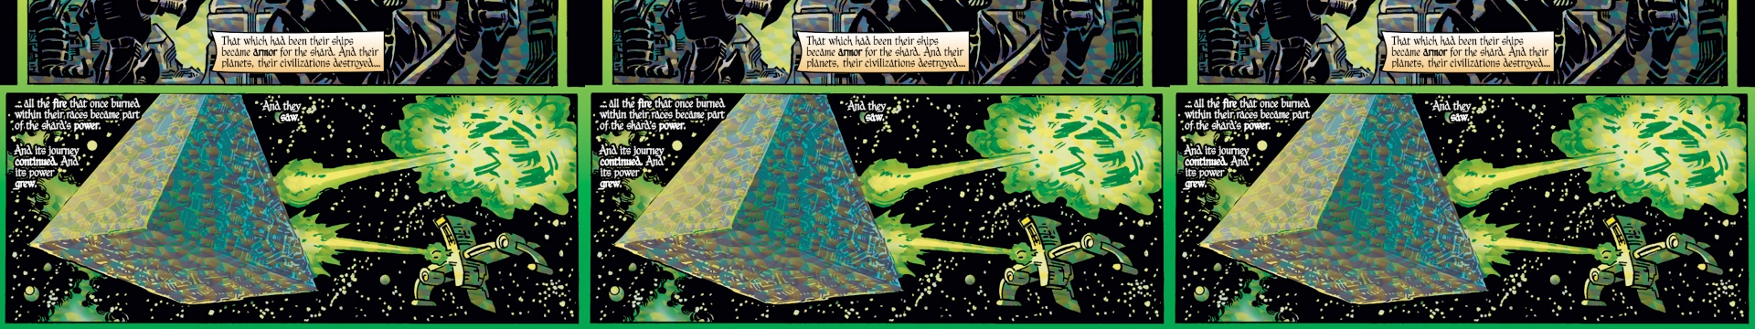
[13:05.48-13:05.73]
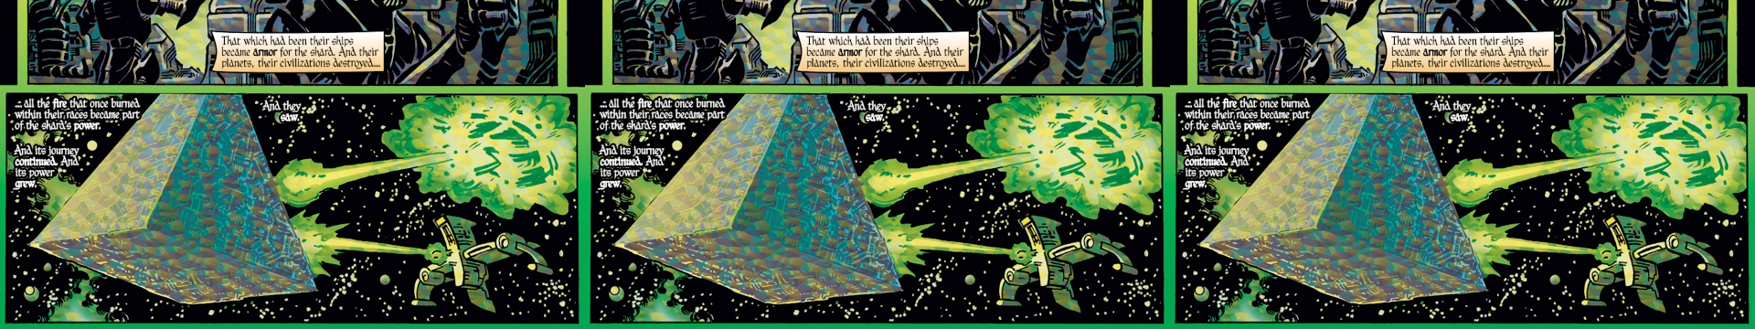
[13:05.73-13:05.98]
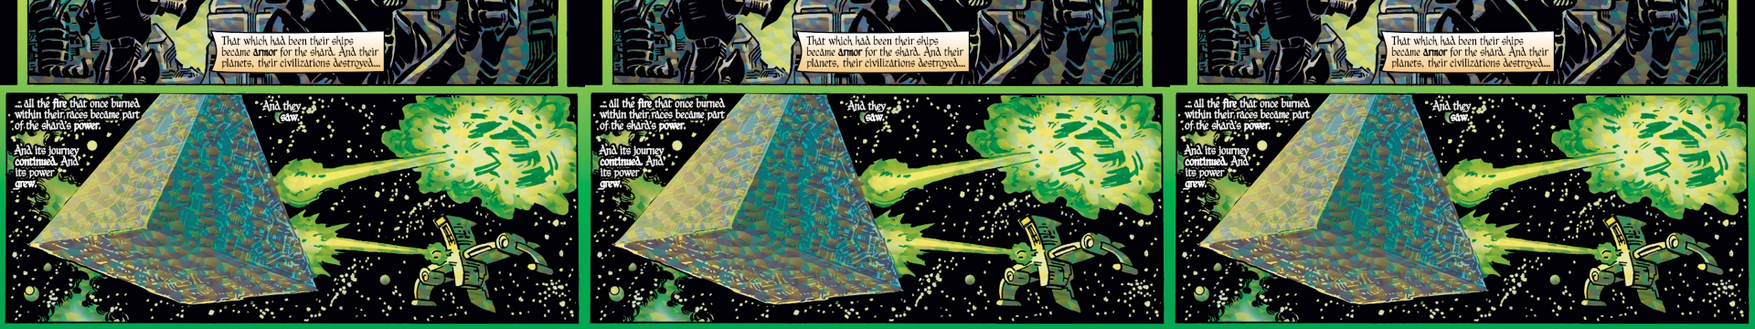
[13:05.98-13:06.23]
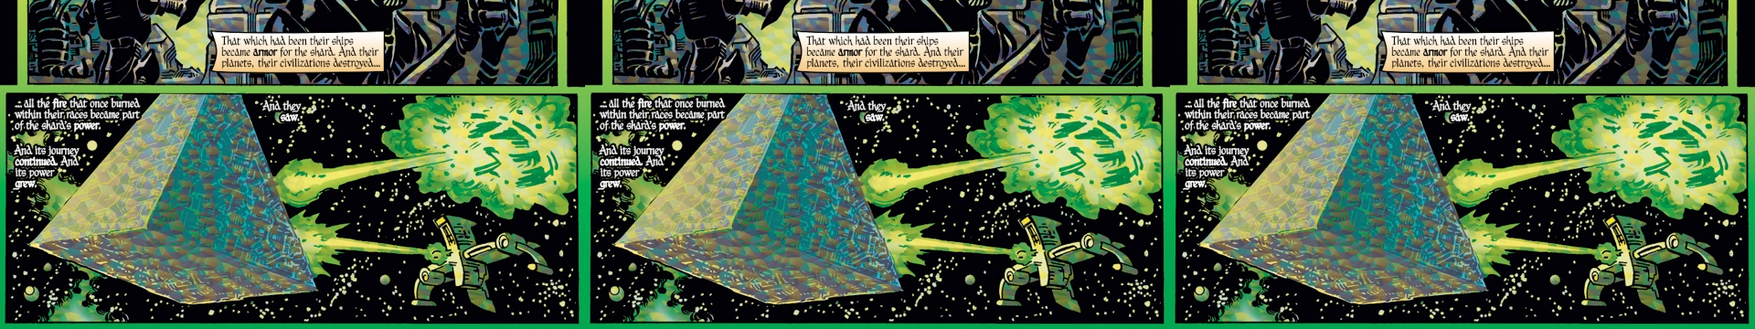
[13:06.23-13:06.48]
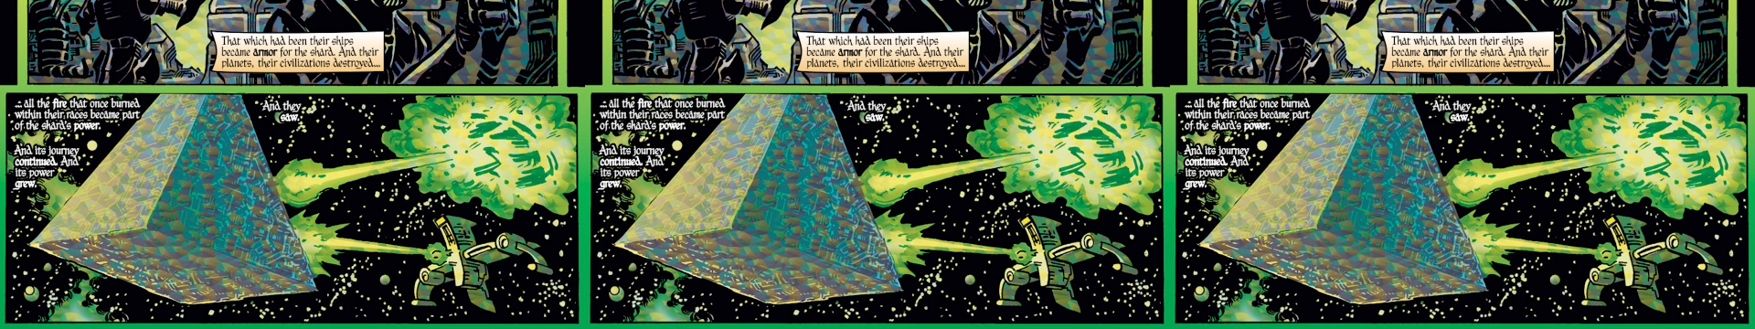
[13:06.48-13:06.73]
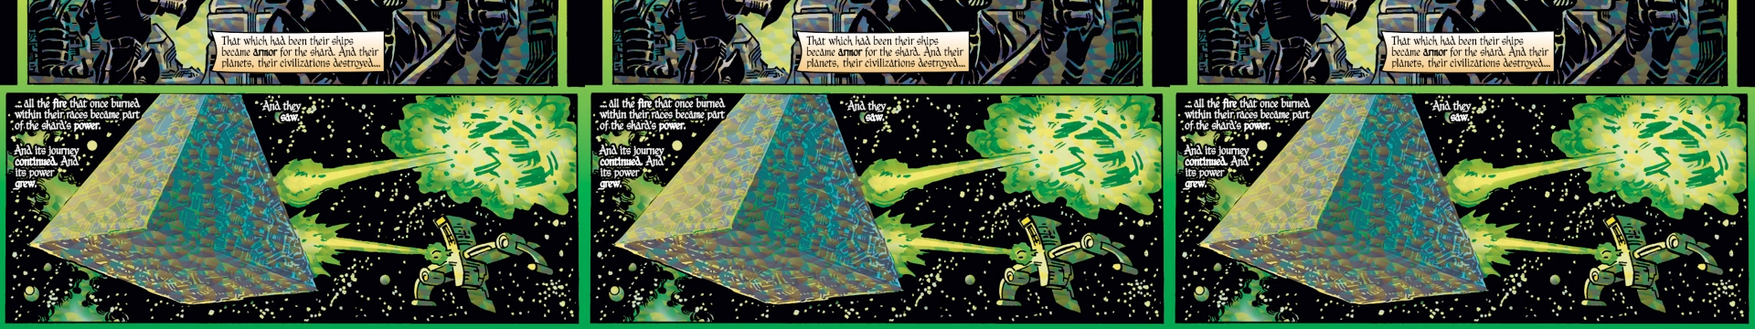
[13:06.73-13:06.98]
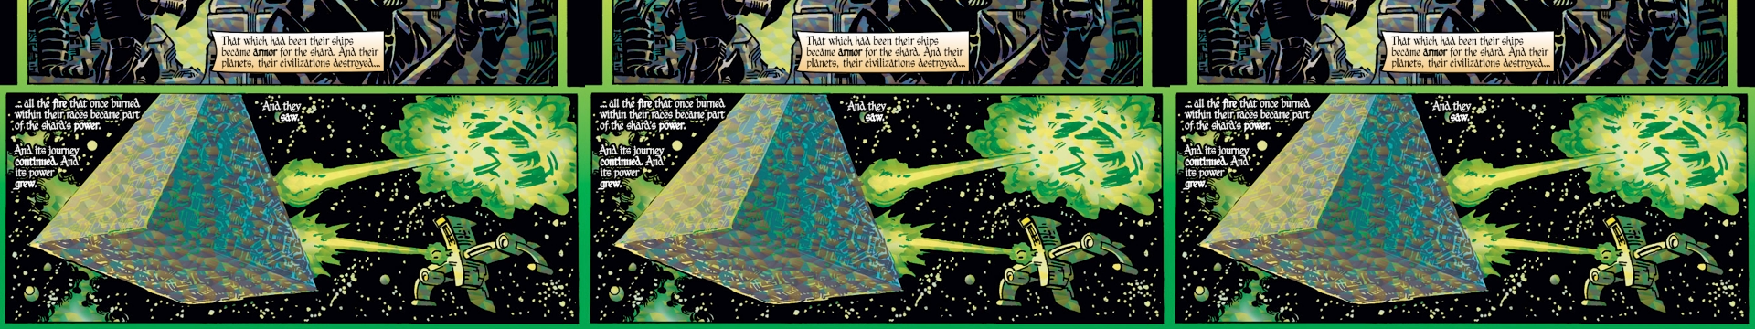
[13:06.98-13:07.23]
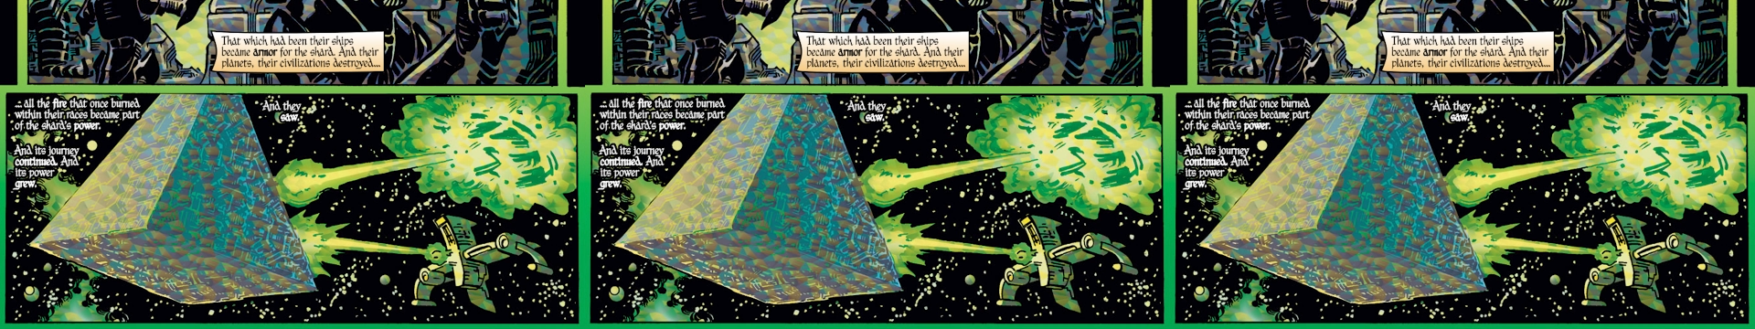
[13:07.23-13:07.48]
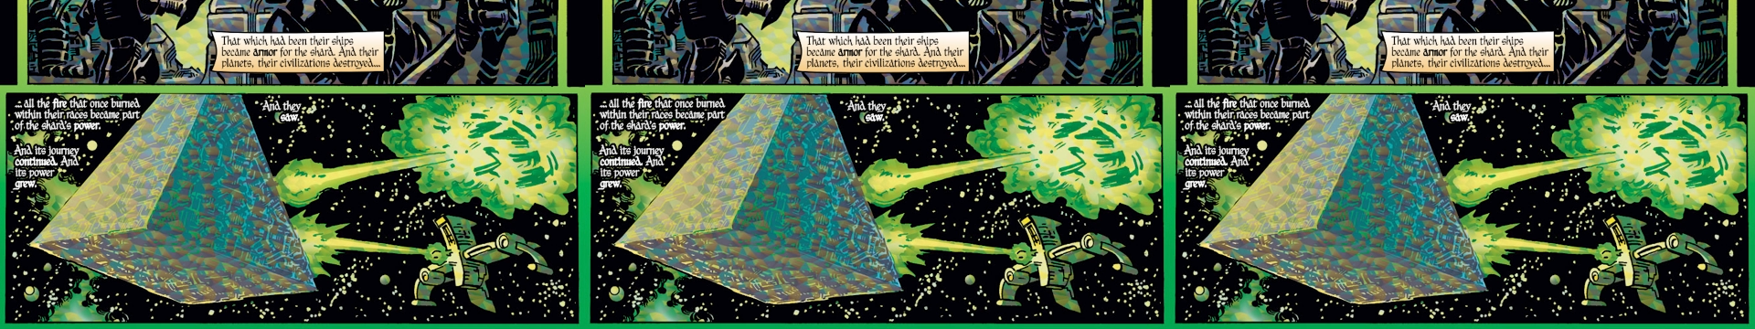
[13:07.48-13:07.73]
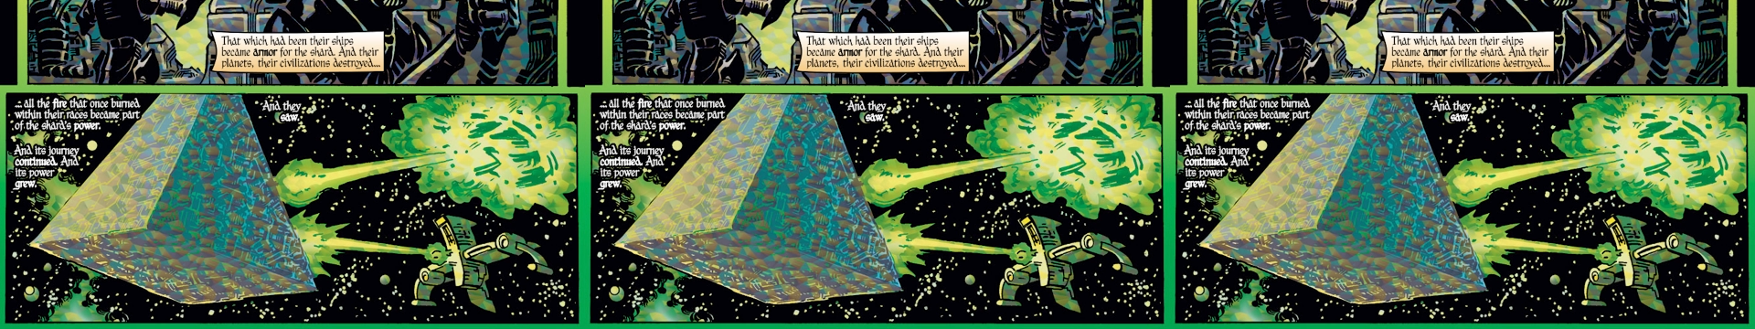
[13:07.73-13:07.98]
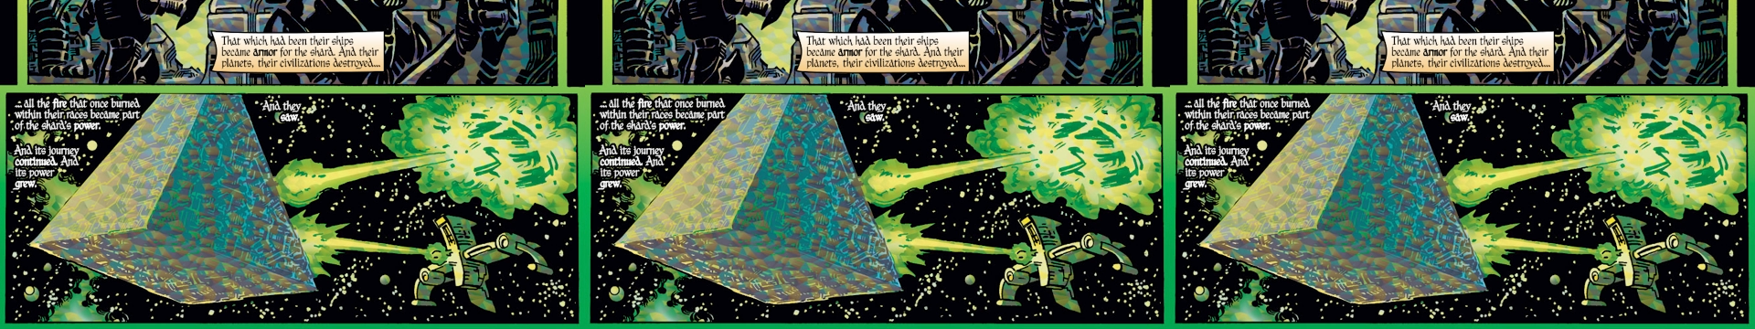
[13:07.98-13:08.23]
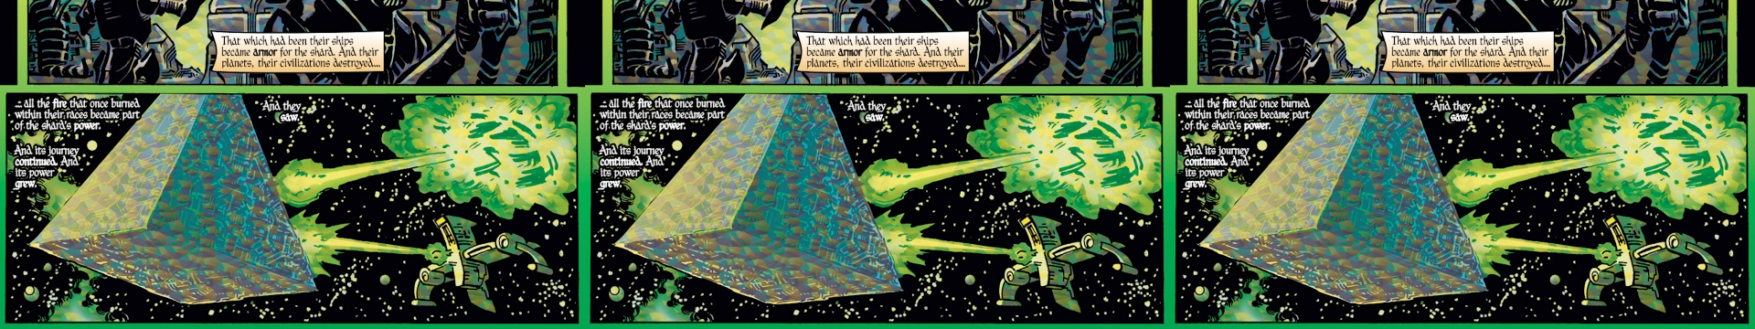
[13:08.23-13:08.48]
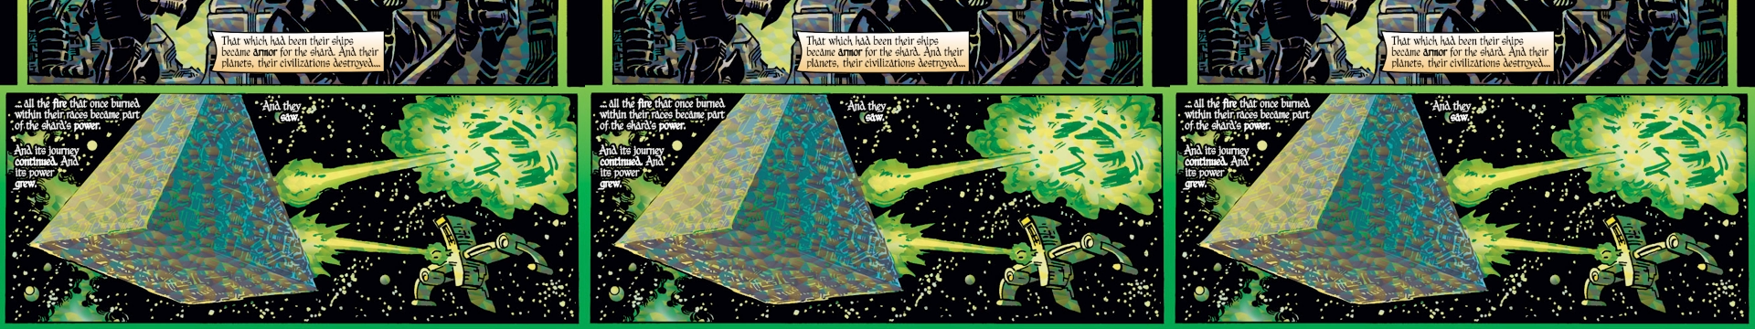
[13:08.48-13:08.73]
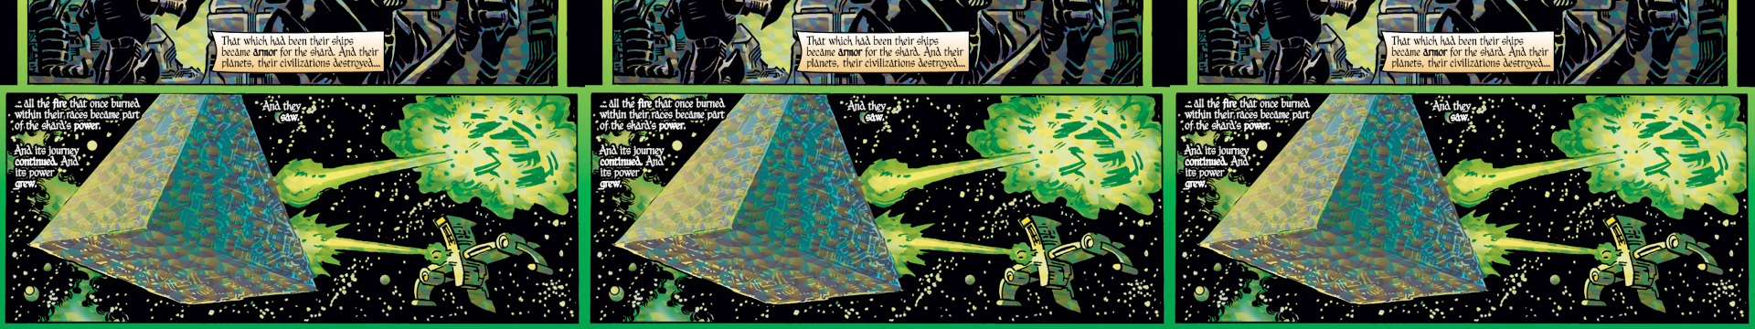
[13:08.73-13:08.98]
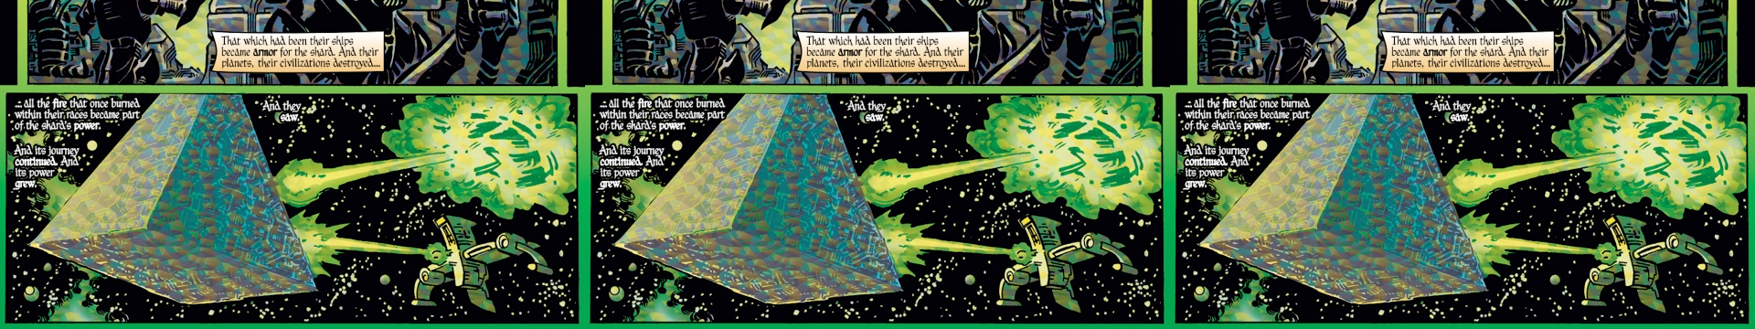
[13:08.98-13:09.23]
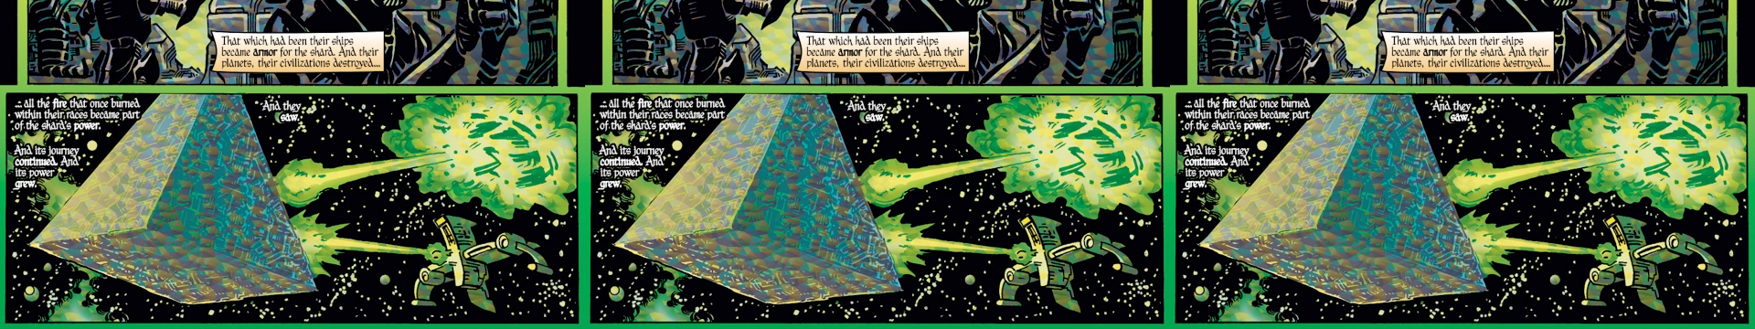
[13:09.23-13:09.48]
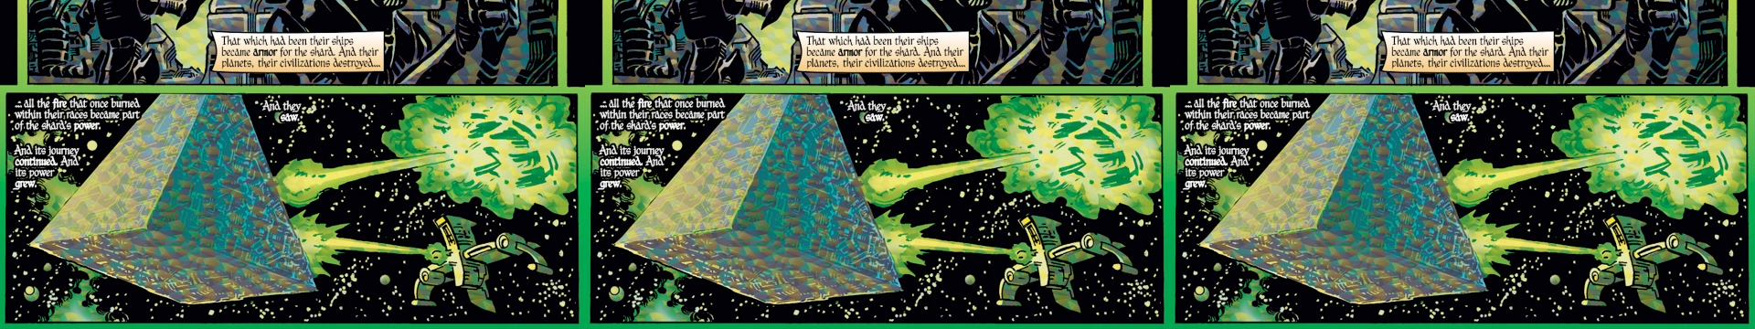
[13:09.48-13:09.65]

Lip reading: No face is visible, so there are no lips to read.